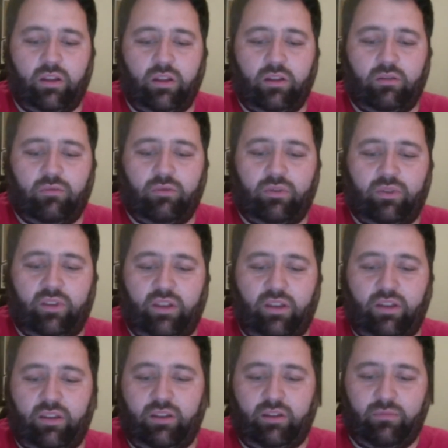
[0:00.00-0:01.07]
With
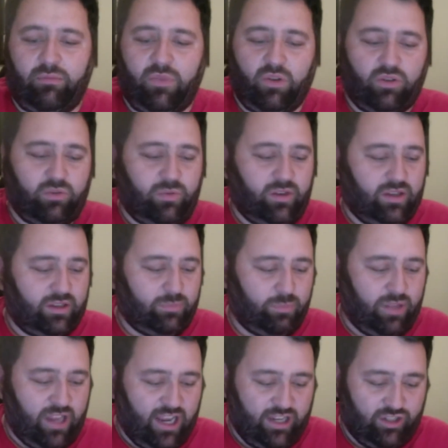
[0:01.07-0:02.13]
the milk being
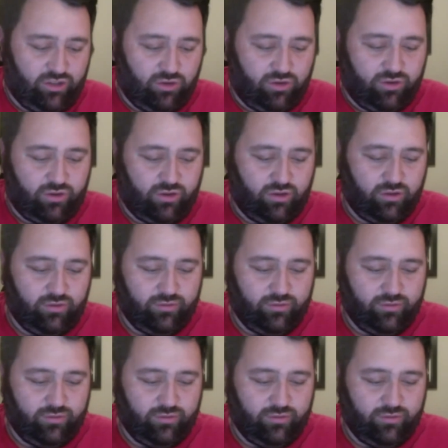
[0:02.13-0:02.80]
splashed on her.